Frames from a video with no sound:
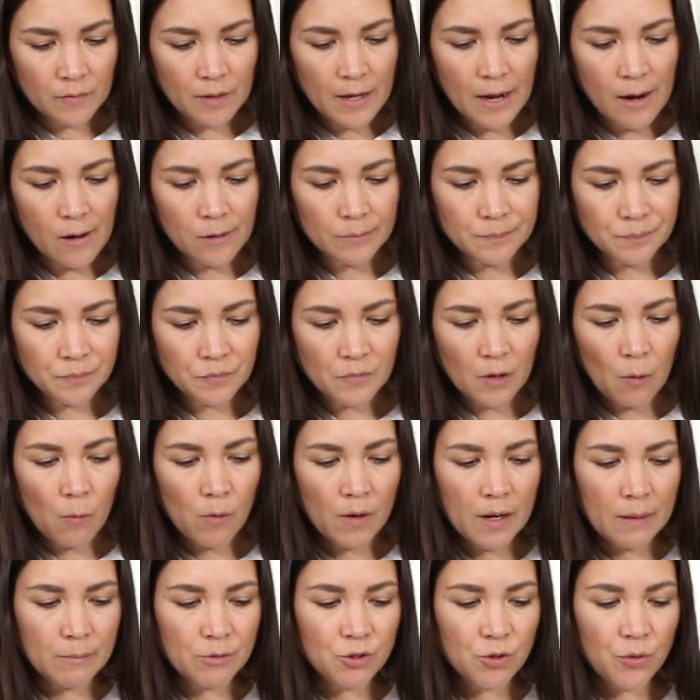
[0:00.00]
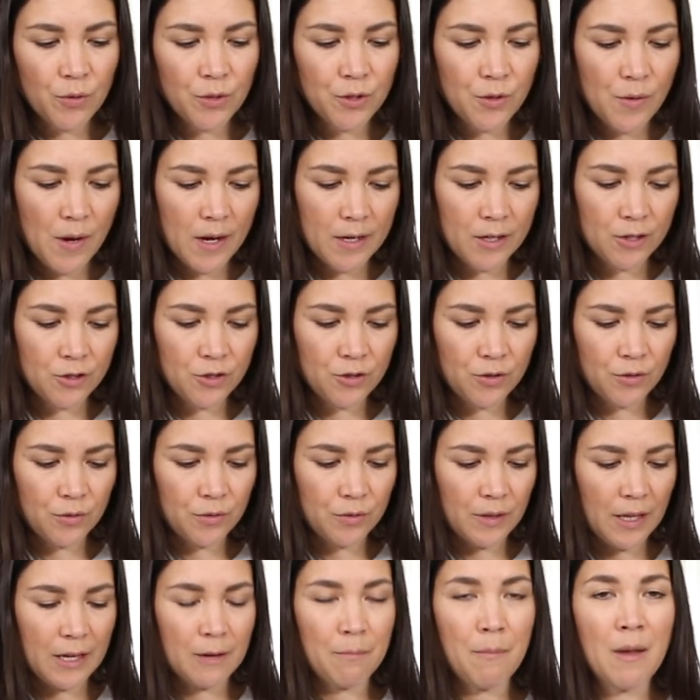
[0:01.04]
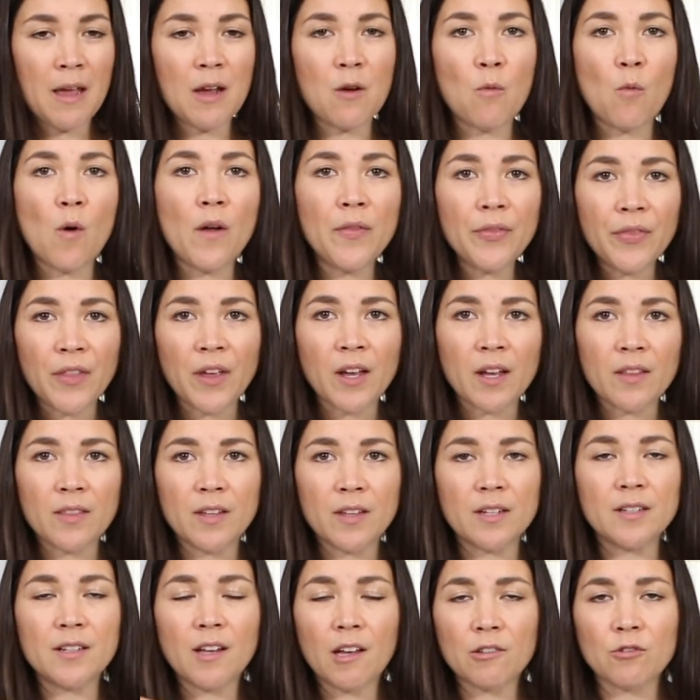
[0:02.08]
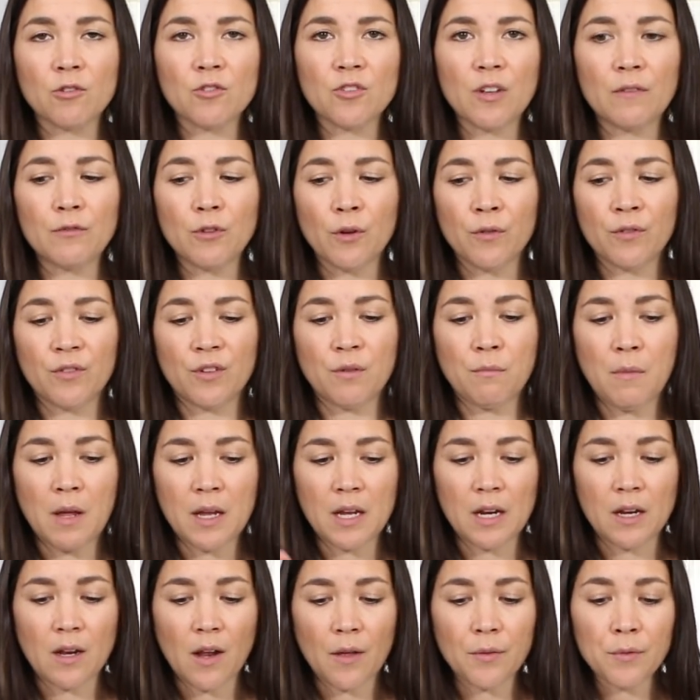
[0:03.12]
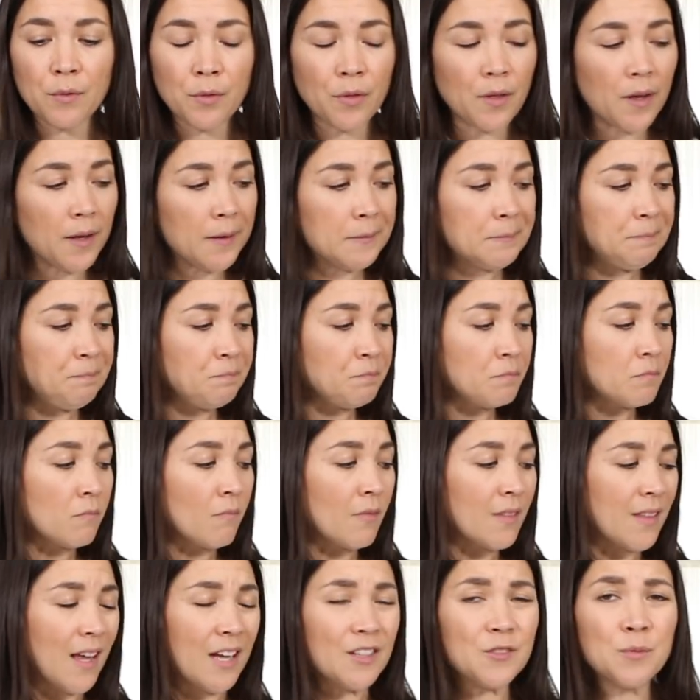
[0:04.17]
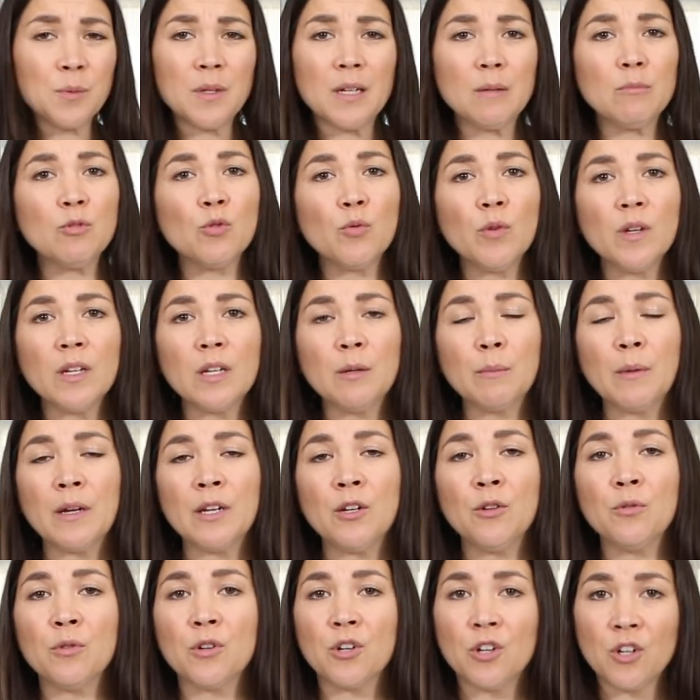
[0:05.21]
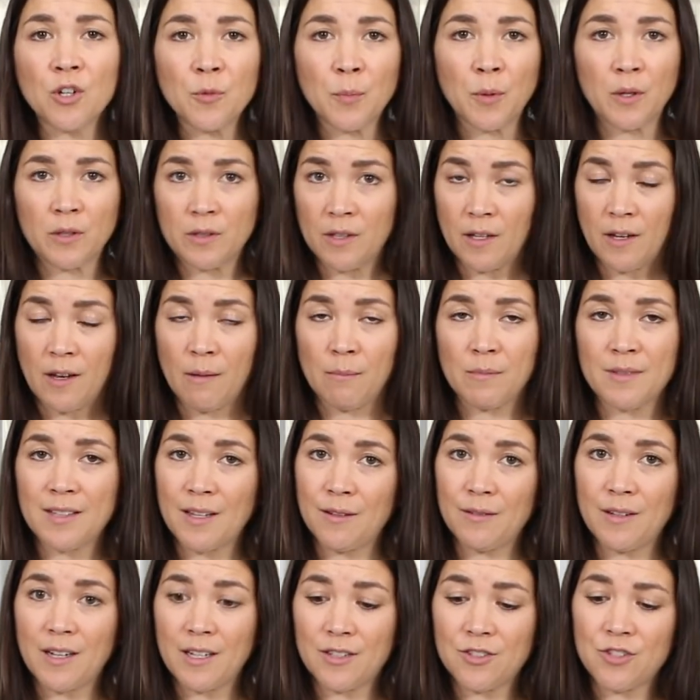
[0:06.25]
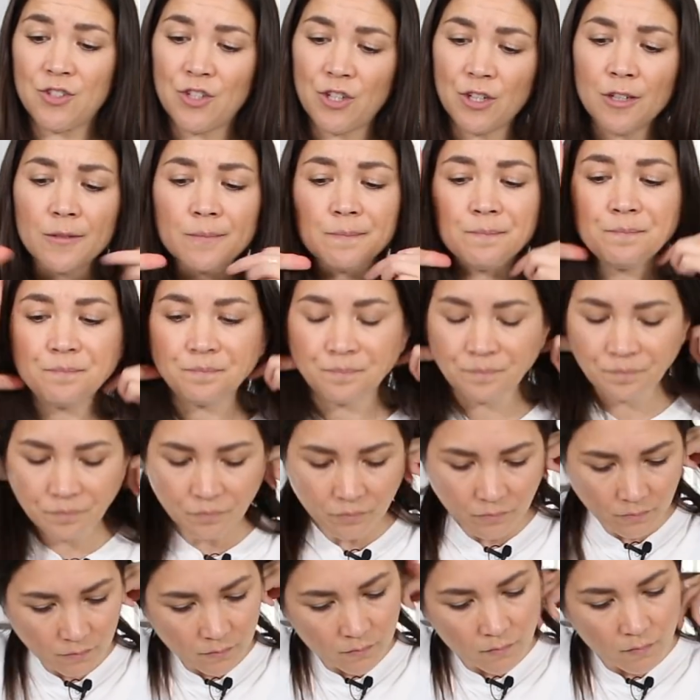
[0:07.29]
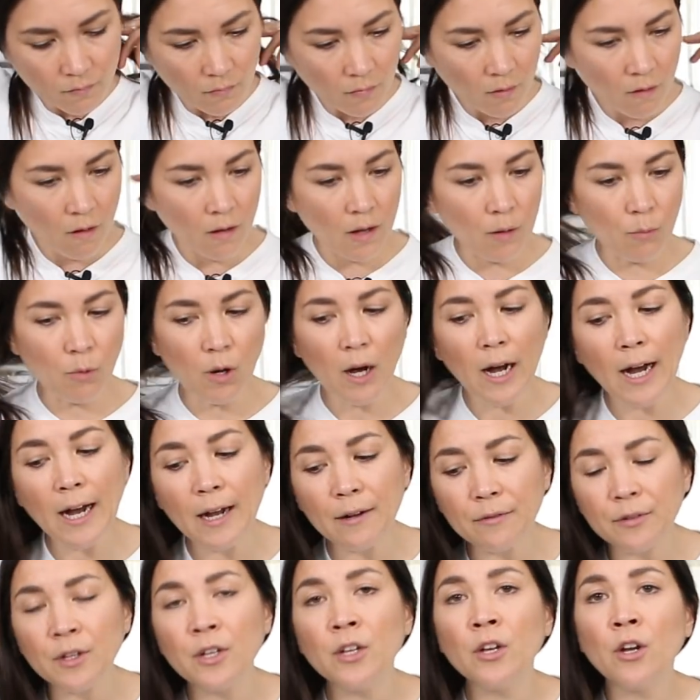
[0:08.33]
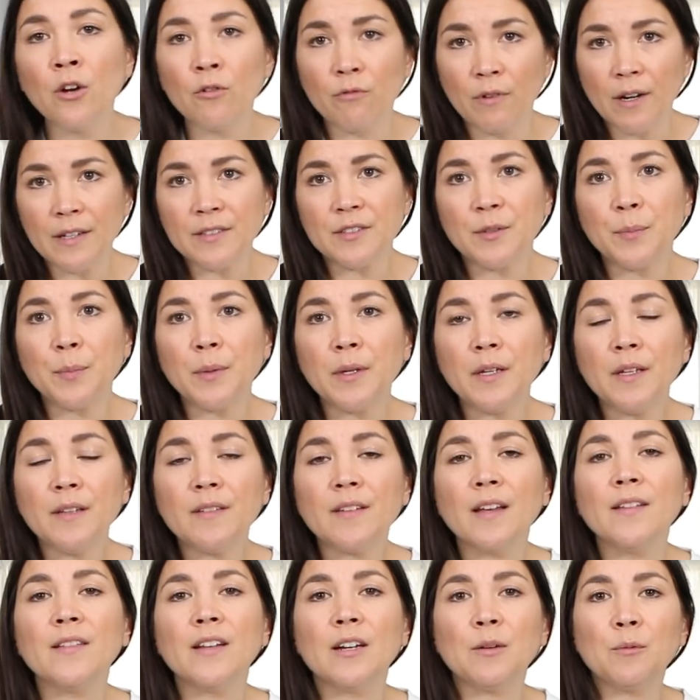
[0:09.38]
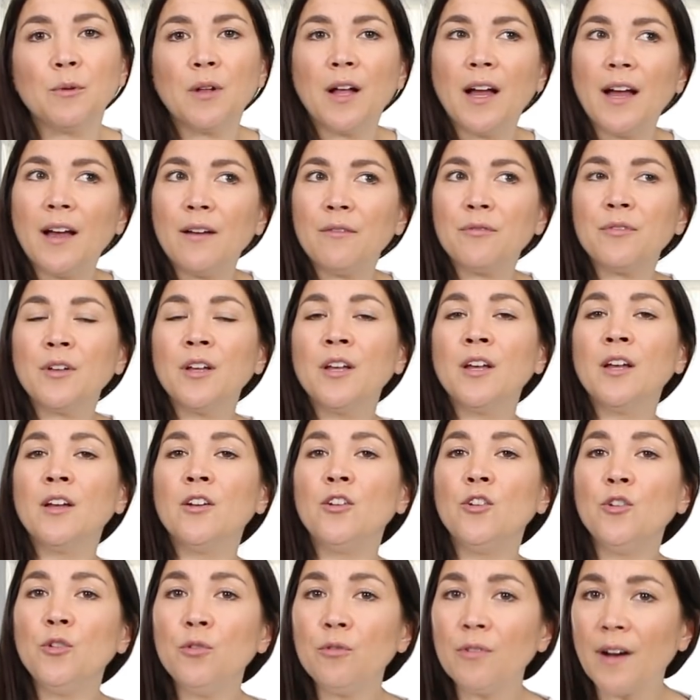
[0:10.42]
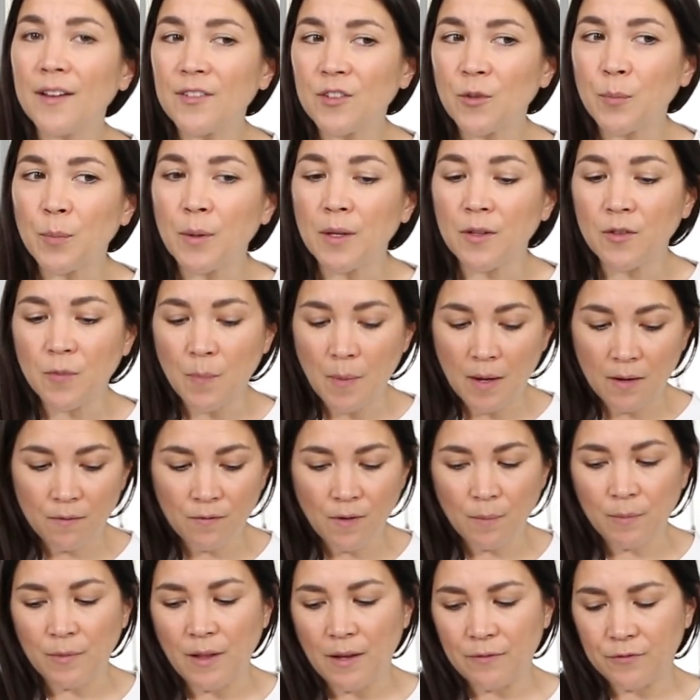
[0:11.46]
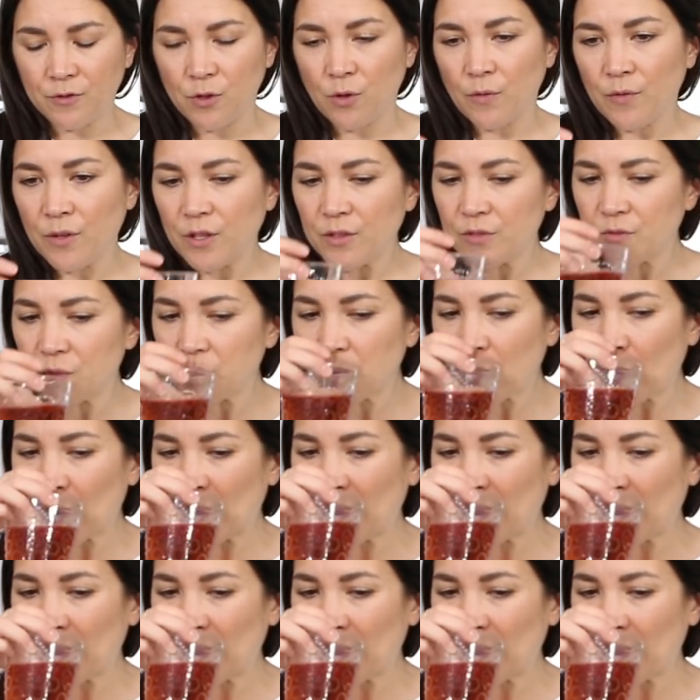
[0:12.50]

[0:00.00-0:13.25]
Now, what I'm showing you how to do, like make one thing and then take those leftovers and make another thing, that's what I'm doing in my new cookbook that comes out next year. It will have recipes and then it will have new recipes made from leftovers.